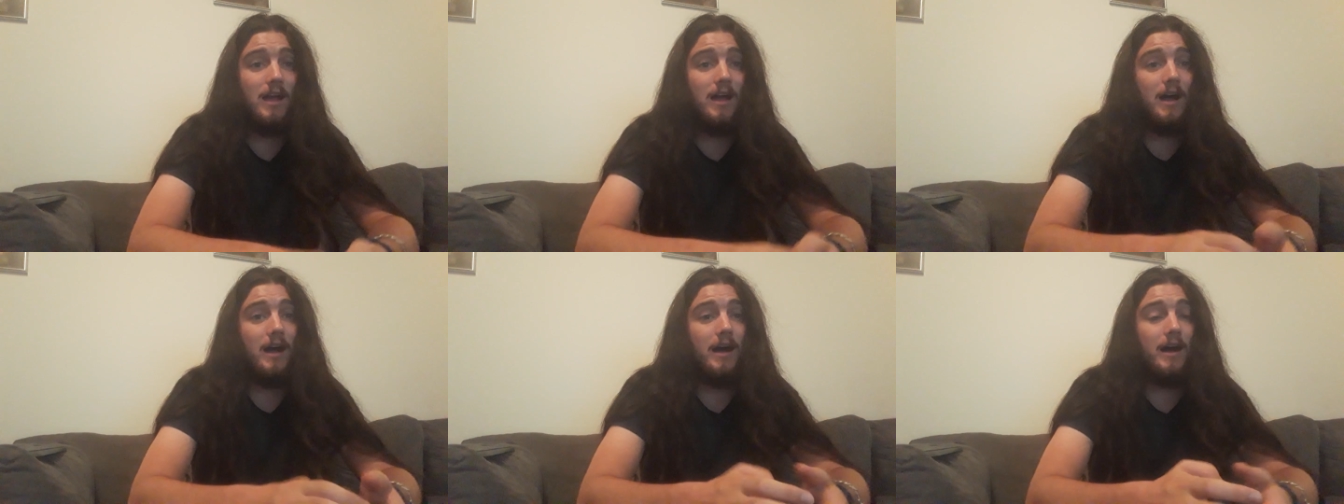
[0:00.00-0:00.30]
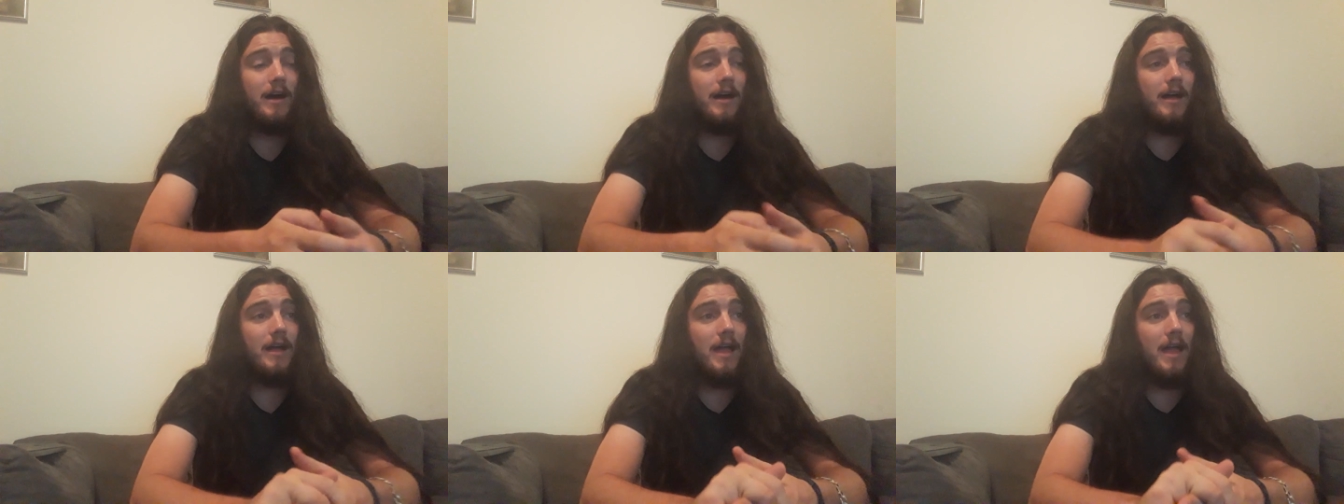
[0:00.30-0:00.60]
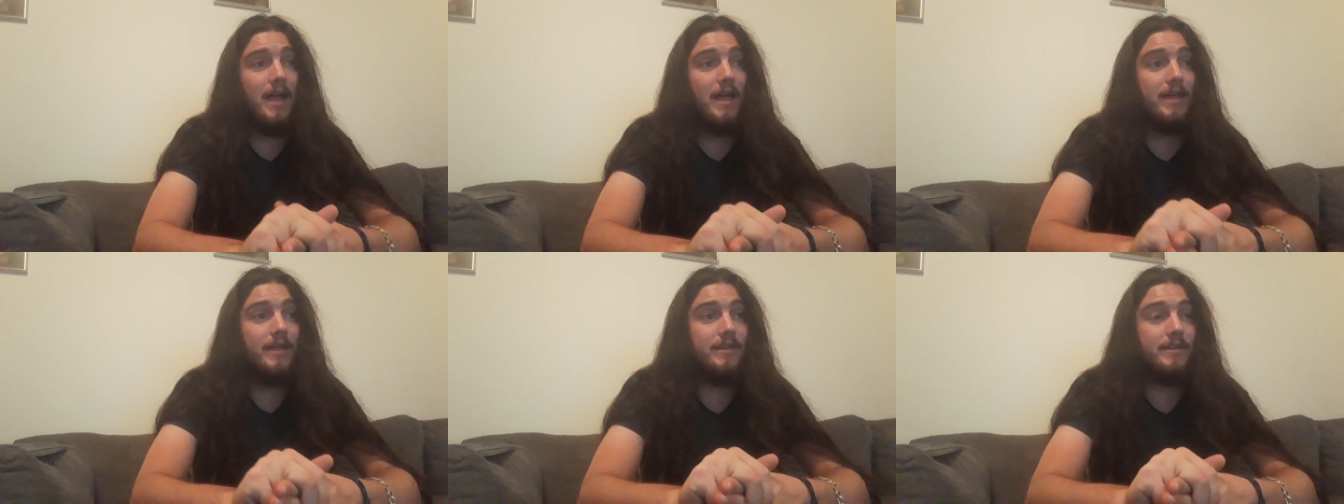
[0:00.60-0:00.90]

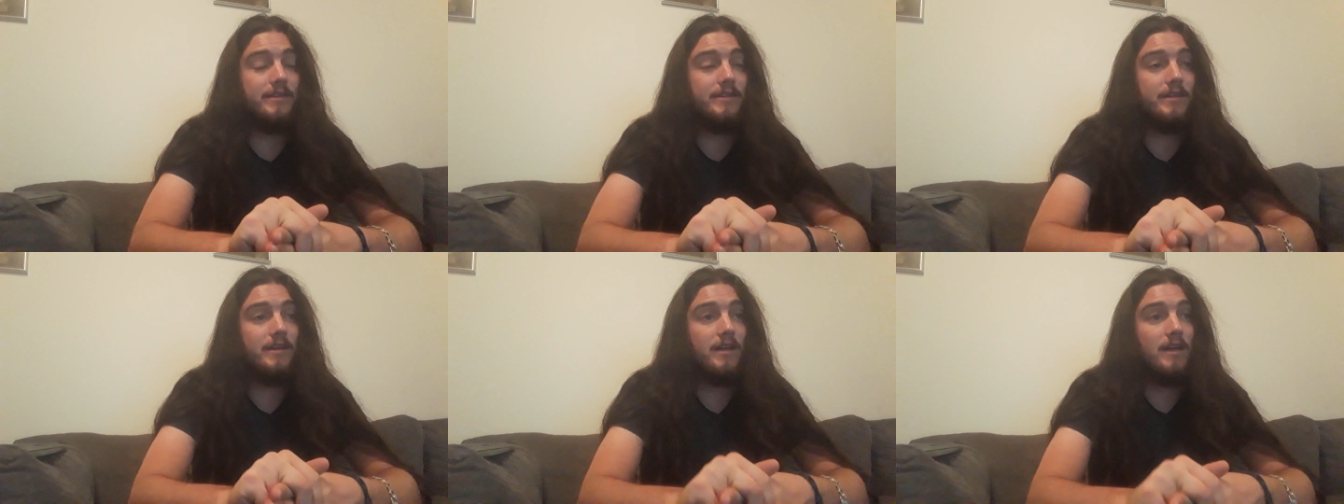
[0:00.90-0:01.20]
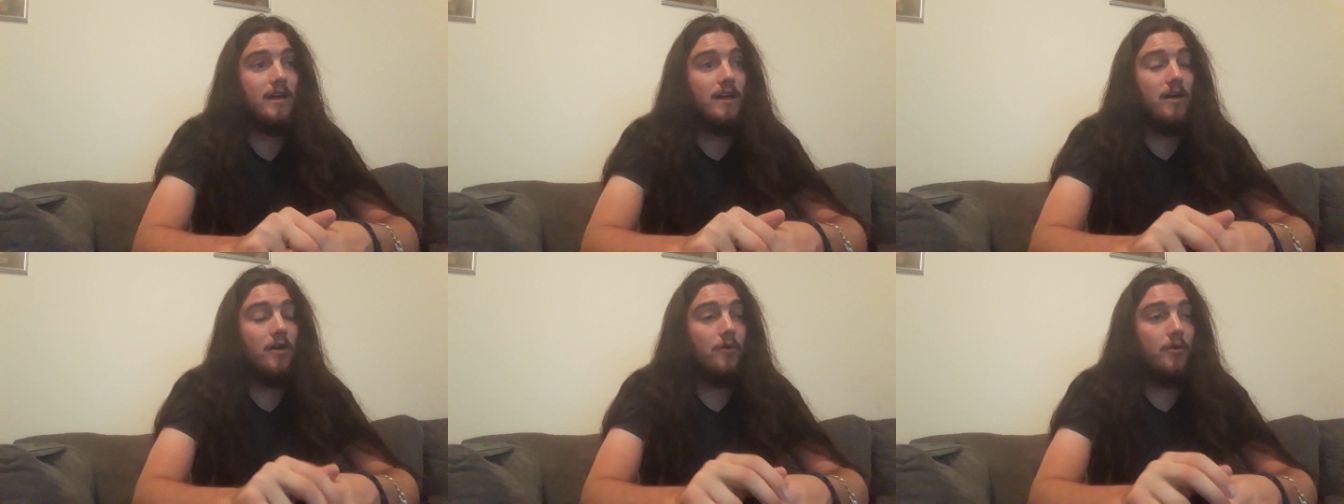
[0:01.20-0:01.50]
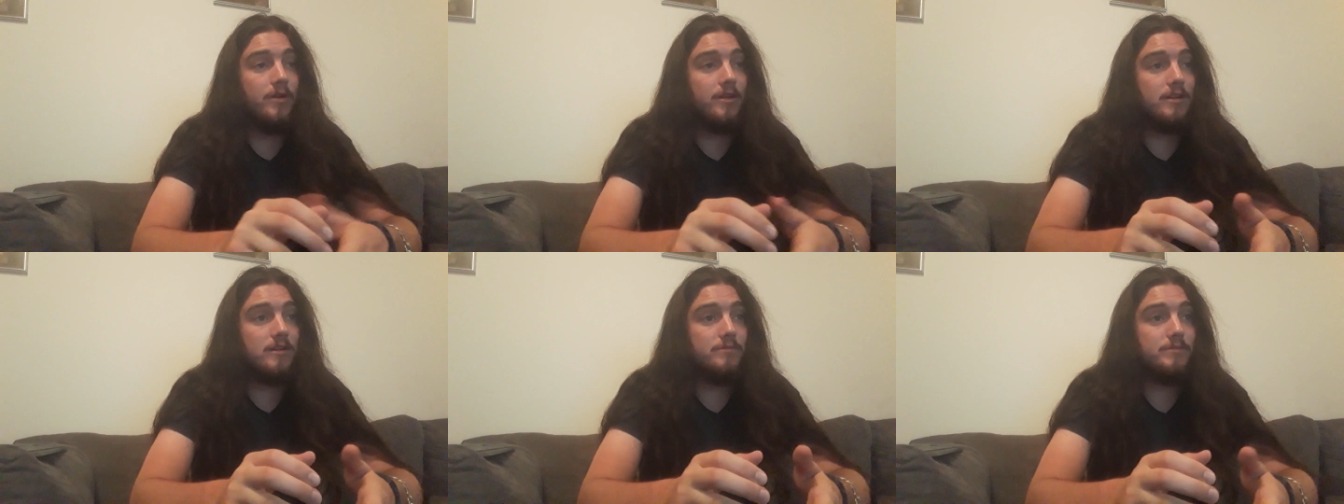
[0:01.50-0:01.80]
And
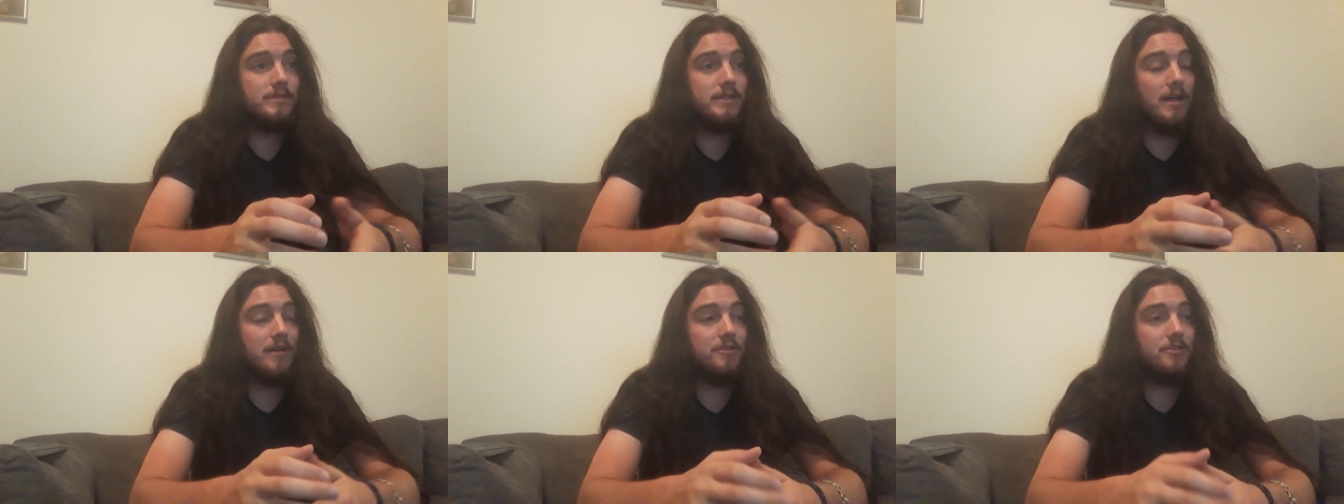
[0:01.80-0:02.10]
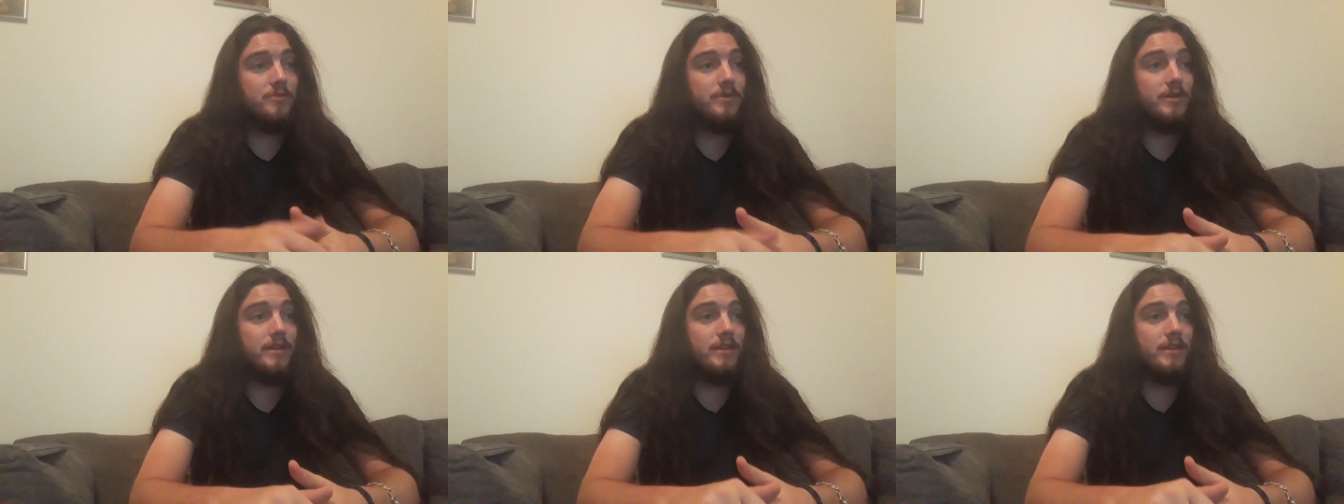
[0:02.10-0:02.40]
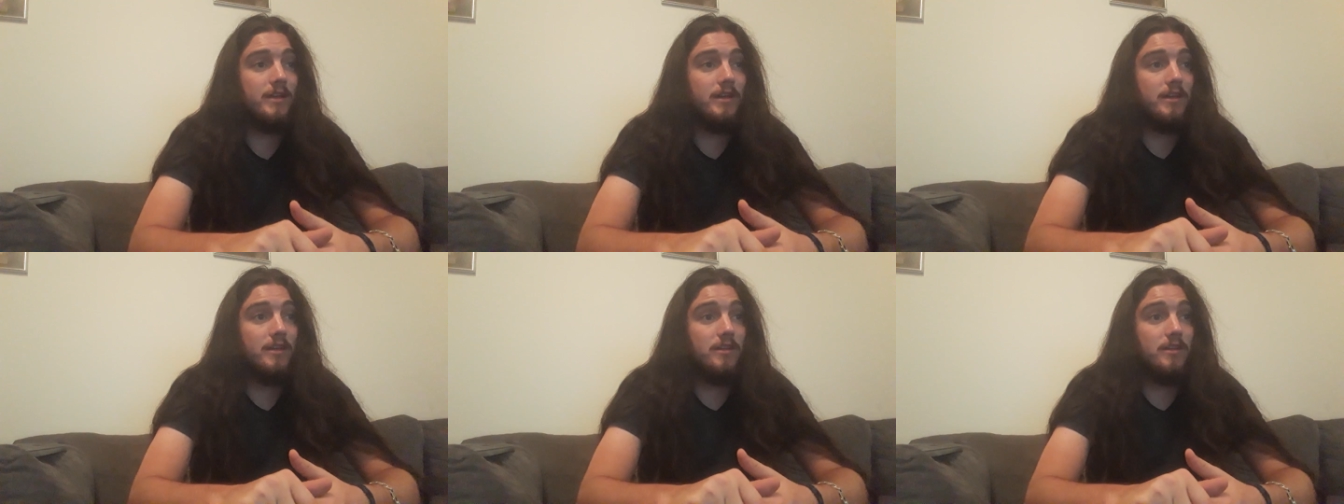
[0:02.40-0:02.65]
when it comes down to it,